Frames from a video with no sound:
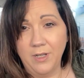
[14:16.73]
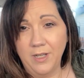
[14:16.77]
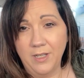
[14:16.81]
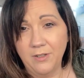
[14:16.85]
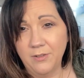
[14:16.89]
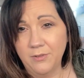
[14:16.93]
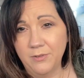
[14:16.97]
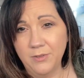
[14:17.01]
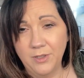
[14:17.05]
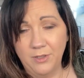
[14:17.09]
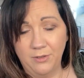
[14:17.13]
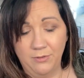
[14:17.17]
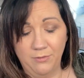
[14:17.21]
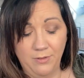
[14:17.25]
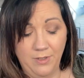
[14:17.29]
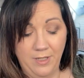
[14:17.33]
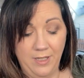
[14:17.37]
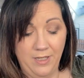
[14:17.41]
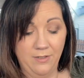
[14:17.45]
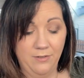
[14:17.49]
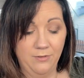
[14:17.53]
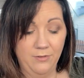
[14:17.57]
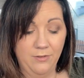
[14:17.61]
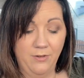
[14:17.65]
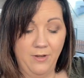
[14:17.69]
I don't know.
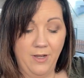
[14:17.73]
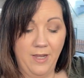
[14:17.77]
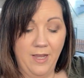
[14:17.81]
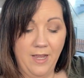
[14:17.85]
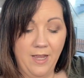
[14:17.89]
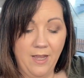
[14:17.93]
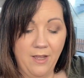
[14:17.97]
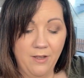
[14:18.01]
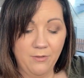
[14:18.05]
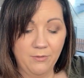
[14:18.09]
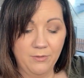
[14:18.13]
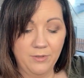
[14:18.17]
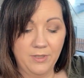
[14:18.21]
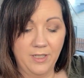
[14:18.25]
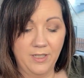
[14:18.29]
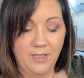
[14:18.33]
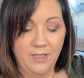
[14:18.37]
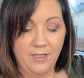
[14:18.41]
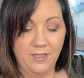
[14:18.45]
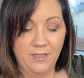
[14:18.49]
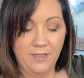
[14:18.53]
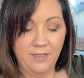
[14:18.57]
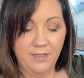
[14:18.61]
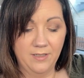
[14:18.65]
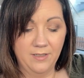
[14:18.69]
I don't know how
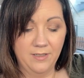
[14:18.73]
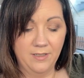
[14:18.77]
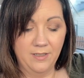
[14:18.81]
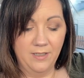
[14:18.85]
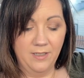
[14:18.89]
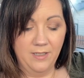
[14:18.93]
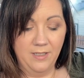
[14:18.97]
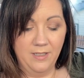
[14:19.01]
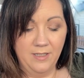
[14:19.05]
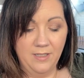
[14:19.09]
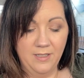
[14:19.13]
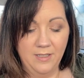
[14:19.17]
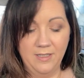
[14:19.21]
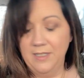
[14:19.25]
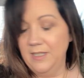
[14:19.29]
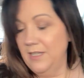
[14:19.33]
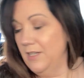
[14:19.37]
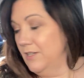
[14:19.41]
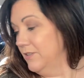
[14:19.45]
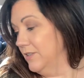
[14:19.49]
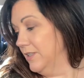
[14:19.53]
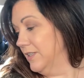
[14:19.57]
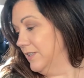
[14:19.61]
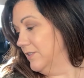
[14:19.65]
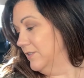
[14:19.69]
they,
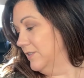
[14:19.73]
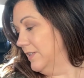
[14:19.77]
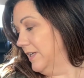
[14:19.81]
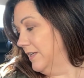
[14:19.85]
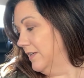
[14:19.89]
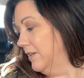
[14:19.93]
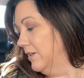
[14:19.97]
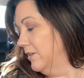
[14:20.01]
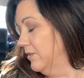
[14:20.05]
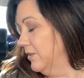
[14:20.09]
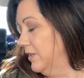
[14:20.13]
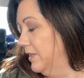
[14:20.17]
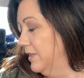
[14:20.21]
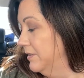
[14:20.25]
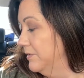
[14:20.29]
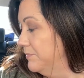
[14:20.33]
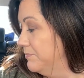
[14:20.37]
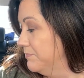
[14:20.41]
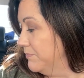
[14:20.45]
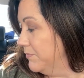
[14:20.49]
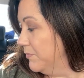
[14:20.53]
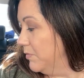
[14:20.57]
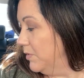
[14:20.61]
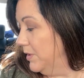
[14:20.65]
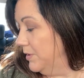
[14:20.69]
how they do that. Okay,
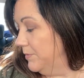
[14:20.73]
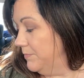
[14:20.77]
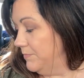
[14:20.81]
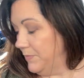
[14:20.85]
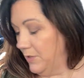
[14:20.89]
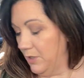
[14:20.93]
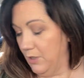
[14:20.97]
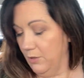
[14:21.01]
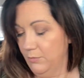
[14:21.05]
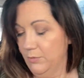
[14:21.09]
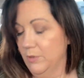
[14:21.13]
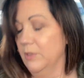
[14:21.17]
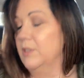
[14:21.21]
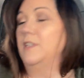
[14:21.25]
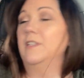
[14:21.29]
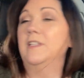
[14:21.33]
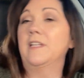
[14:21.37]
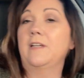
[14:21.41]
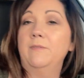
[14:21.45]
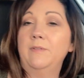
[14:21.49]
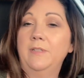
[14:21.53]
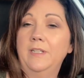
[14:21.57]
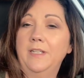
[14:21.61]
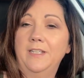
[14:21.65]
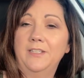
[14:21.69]
well, I'll work on
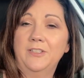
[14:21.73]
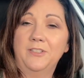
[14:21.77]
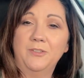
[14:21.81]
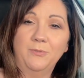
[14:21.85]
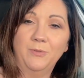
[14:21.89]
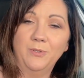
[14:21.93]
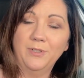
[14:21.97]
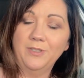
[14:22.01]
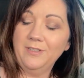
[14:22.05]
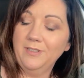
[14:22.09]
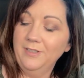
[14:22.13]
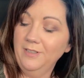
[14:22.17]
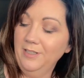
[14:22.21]
that when I get to work.